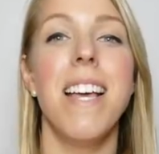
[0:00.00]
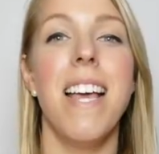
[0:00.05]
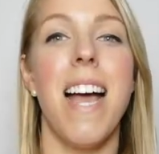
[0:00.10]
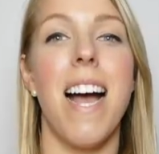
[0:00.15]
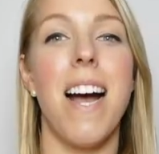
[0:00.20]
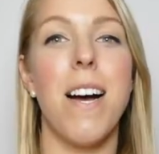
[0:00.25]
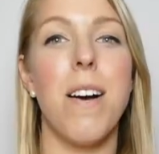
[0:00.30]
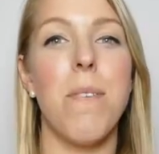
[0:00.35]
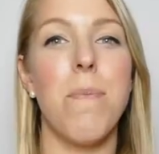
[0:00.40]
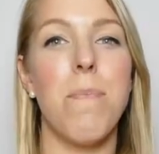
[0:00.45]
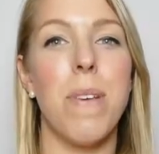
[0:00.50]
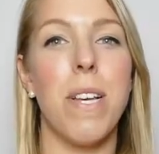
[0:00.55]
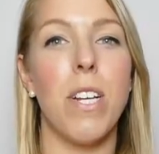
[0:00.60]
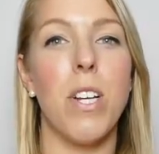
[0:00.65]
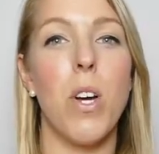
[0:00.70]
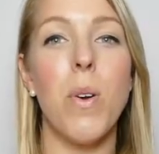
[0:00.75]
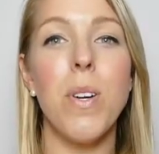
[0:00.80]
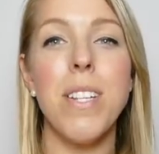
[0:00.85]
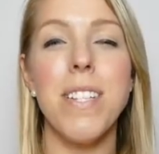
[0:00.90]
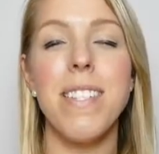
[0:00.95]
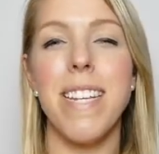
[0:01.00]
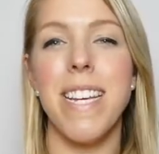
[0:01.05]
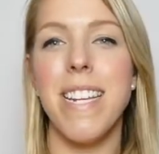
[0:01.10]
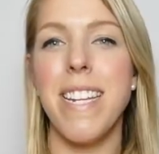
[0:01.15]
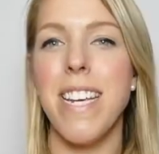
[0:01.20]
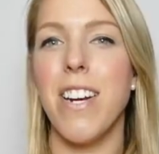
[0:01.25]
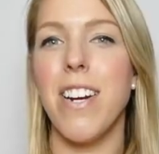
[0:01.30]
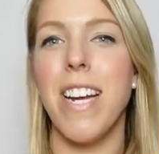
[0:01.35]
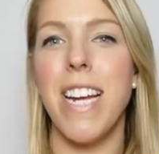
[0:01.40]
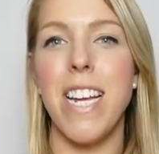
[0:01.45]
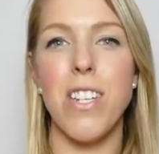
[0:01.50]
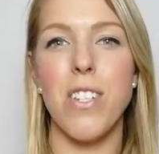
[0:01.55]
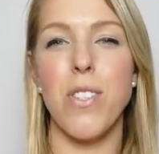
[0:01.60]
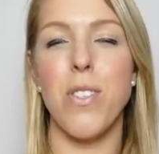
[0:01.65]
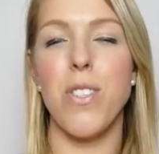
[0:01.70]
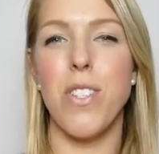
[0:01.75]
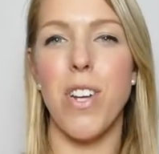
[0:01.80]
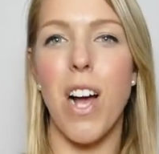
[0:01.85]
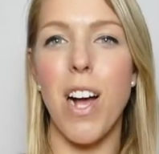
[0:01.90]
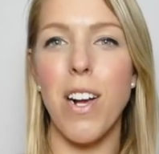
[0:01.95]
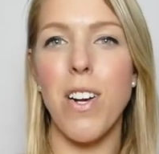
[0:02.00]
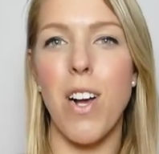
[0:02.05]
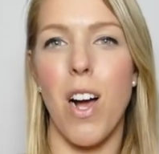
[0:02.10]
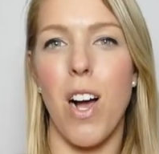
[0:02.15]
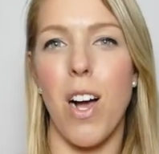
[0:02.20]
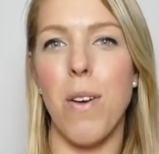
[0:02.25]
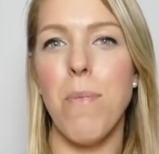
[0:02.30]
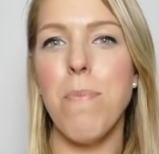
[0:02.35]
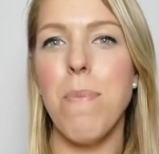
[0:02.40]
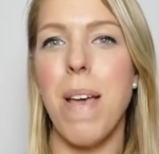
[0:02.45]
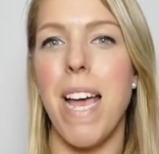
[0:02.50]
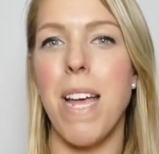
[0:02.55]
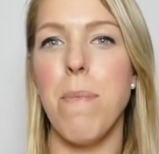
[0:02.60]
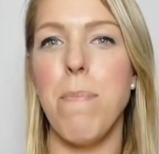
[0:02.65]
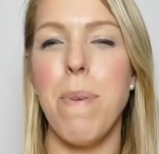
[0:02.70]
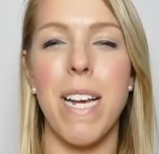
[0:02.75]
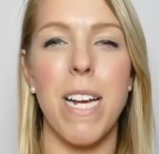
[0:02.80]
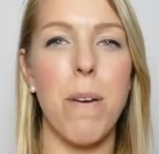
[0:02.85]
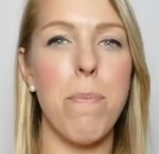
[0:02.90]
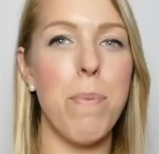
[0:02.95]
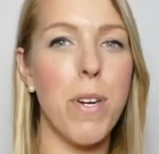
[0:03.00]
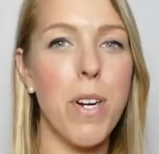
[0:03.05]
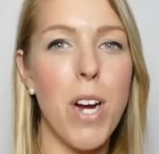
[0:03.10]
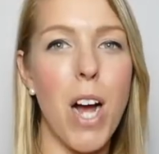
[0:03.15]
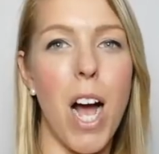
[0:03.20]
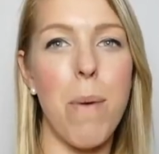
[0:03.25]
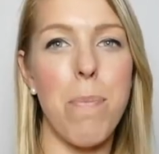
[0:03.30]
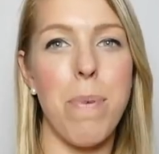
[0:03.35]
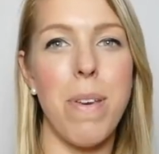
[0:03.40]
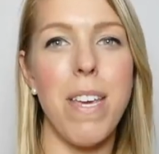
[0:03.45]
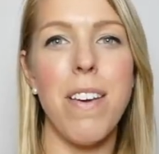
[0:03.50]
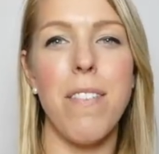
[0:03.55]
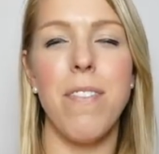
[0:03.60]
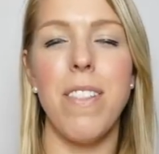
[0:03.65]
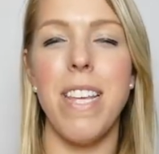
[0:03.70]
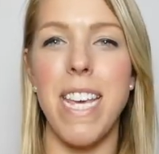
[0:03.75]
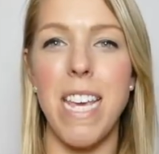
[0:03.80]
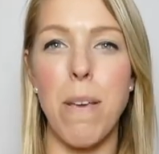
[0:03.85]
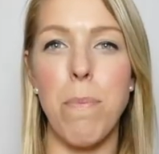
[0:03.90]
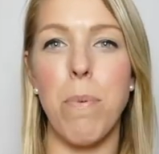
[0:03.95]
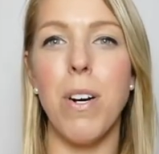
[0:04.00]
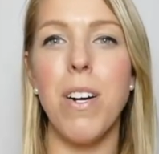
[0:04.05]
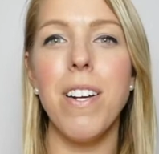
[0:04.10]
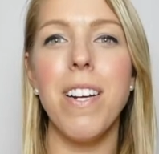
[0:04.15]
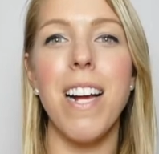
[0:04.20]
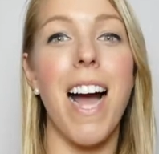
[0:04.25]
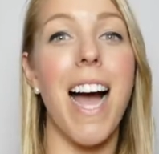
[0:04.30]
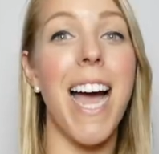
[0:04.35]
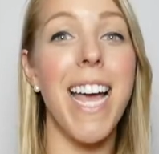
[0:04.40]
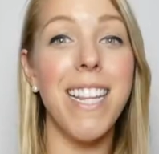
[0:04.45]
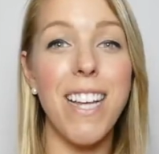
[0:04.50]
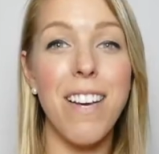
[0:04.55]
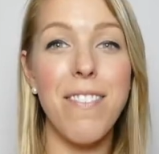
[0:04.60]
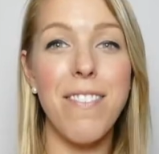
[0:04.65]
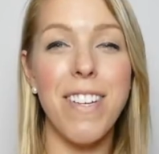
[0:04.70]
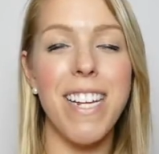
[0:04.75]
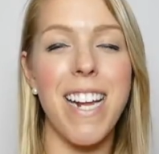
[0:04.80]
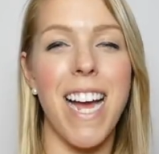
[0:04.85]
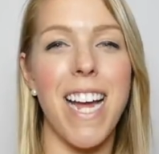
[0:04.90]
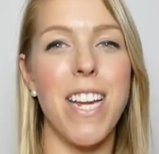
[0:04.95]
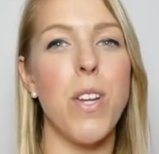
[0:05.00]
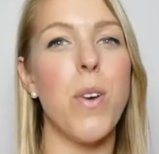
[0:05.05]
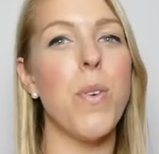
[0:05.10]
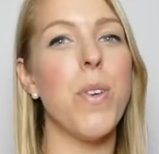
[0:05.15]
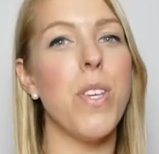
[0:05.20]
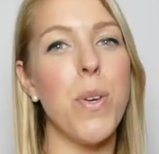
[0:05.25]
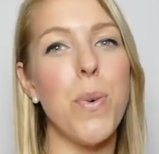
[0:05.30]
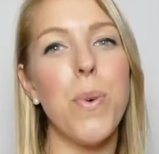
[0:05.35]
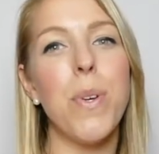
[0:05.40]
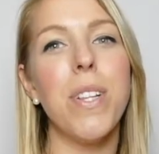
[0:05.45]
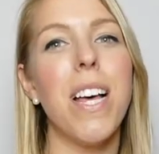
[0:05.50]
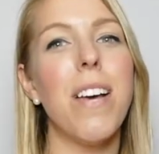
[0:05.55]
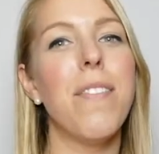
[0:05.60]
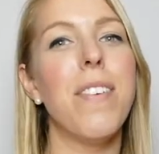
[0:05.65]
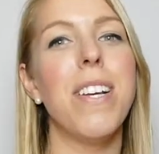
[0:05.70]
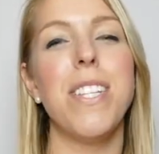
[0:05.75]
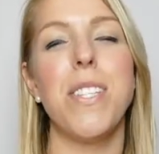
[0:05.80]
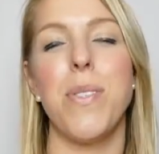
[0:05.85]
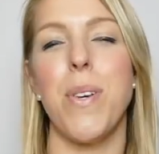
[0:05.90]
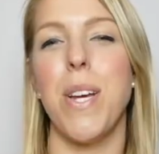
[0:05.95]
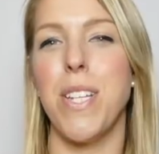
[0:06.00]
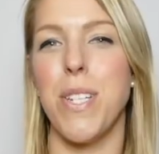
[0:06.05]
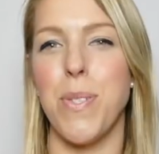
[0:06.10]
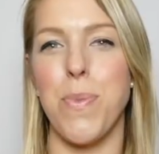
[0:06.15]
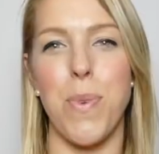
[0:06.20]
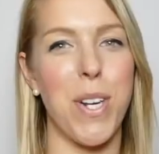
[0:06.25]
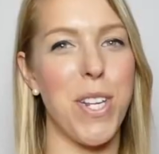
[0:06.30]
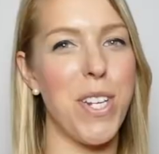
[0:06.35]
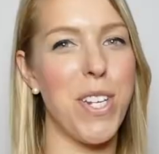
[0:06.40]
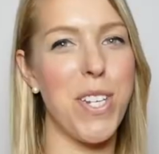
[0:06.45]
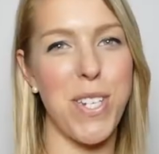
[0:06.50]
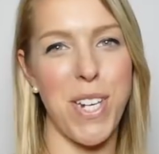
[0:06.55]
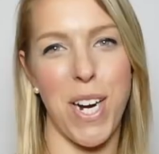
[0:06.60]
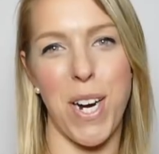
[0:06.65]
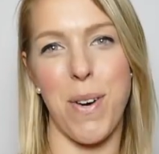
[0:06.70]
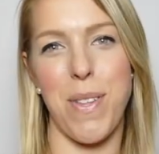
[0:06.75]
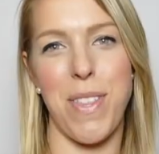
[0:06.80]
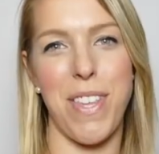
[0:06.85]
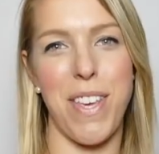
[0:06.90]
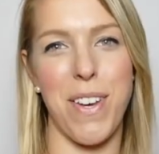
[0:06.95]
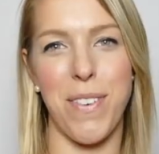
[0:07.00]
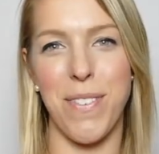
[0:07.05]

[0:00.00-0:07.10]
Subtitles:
Go to skincareangels.com and pick up your copy of the ebook. I love it. I know you will love it, so I just wanted to share it with you.